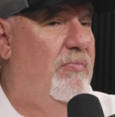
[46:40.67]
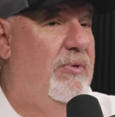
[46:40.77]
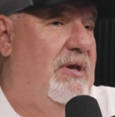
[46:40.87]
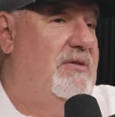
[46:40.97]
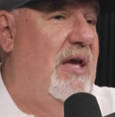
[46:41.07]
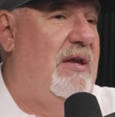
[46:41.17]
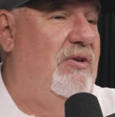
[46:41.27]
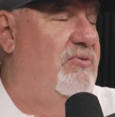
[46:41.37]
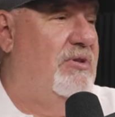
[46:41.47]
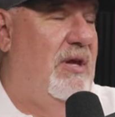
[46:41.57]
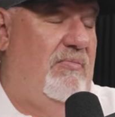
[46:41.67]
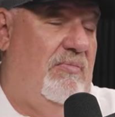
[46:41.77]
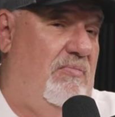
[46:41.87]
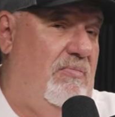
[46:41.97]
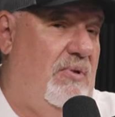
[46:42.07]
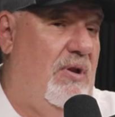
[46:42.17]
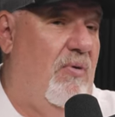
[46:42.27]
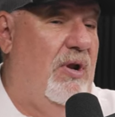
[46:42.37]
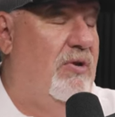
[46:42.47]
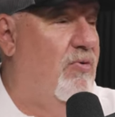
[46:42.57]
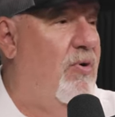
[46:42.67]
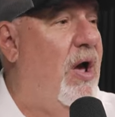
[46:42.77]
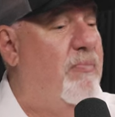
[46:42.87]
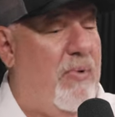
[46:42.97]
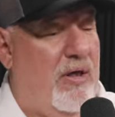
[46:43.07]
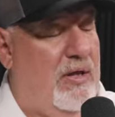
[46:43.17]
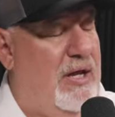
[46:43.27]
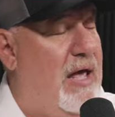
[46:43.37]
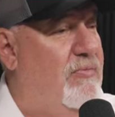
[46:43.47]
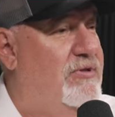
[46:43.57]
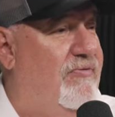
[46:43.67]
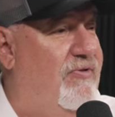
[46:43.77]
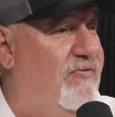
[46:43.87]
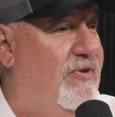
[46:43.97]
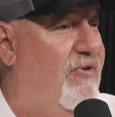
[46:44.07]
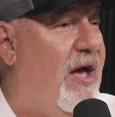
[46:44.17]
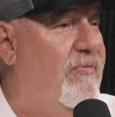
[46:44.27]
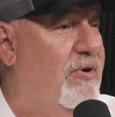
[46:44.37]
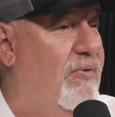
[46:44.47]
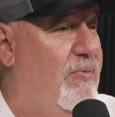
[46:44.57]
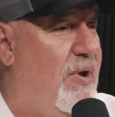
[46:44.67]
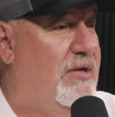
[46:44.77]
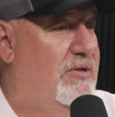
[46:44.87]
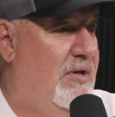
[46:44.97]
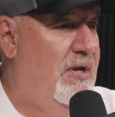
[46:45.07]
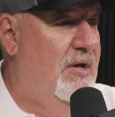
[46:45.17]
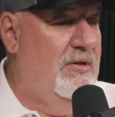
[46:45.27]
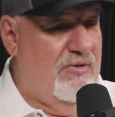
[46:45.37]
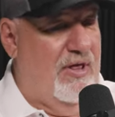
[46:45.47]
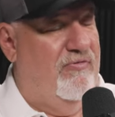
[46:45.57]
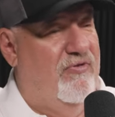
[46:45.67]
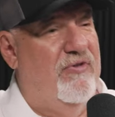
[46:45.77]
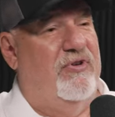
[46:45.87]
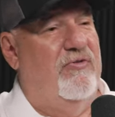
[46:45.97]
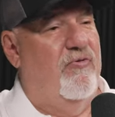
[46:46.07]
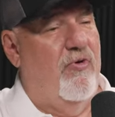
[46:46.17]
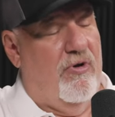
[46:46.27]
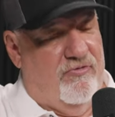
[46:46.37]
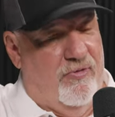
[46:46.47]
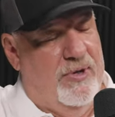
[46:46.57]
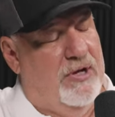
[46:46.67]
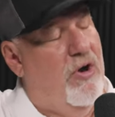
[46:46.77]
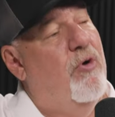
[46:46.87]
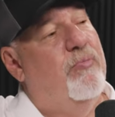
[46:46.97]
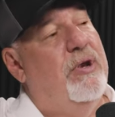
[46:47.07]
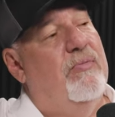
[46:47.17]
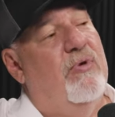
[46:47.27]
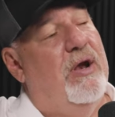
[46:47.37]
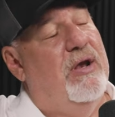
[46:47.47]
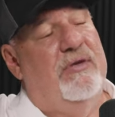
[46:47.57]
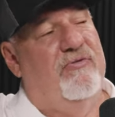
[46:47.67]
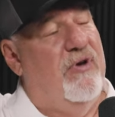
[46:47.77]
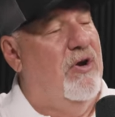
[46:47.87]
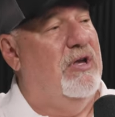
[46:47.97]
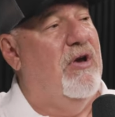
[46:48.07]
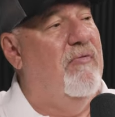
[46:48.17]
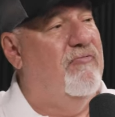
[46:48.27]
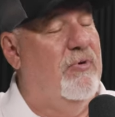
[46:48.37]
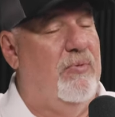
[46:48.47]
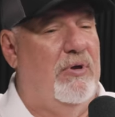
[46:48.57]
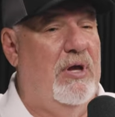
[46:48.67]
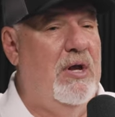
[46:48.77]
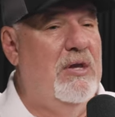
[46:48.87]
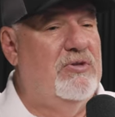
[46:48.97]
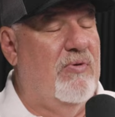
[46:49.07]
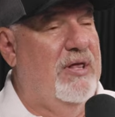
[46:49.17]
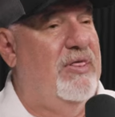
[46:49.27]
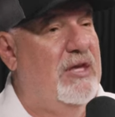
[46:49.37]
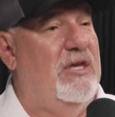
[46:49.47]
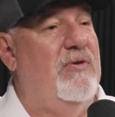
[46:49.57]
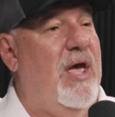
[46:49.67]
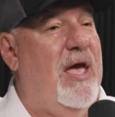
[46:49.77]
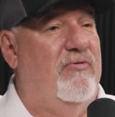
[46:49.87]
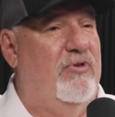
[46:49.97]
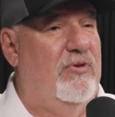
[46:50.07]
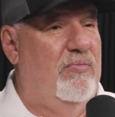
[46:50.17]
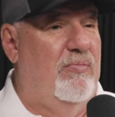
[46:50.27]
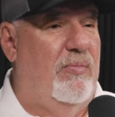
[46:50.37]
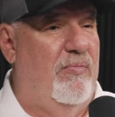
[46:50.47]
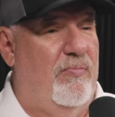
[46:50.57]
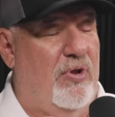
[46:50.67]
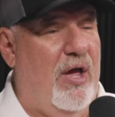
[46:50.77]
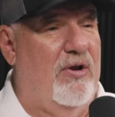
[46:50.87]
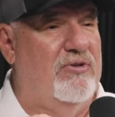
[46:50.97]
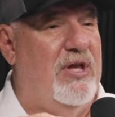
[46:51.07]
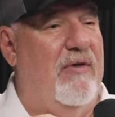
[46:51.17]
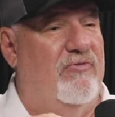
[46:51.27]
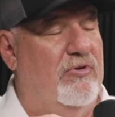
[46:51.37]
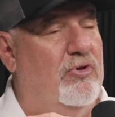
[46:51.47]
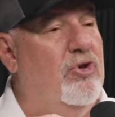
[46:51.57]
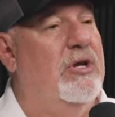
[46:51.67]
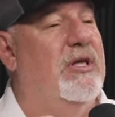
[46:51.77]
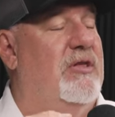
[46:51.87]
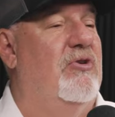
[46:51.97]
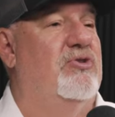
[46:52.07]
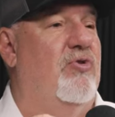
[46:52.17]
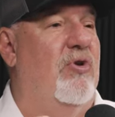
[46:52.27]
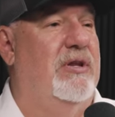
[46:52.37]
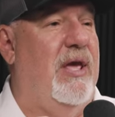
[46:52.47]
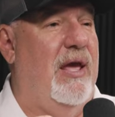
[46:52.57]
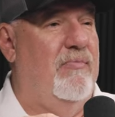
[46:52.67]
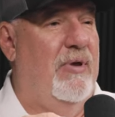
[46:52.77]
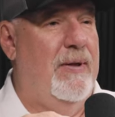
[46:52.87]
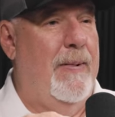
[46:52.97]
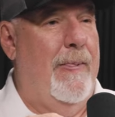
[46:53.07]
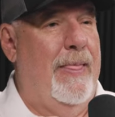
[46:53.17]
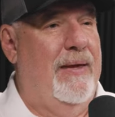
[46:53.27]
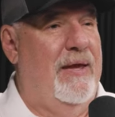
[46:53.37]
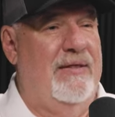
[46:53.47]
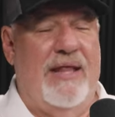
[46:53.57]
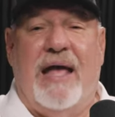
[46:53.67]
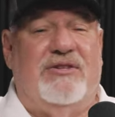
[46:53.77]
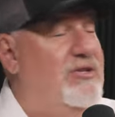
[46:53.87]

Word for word: because I used it, you know, when I grew up, all I had was a 55 degree wedge. Yeah. So that 54 for me to open is very comfortable. So I think you have to, players have to look at their short game and not